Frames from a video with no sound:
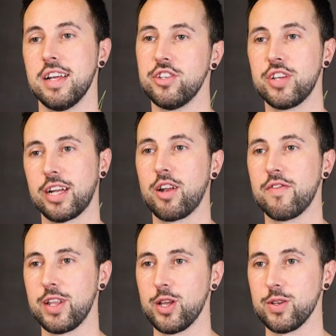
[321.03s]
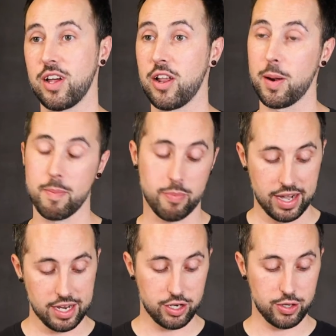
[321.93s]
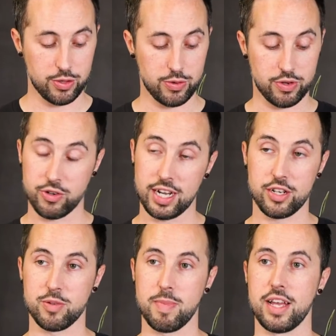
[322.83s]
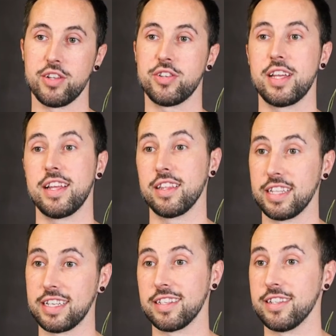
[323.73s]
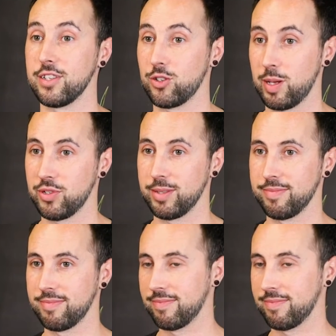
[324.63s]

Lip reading: And check out our videos on our brand new drainage mesh, links in the description.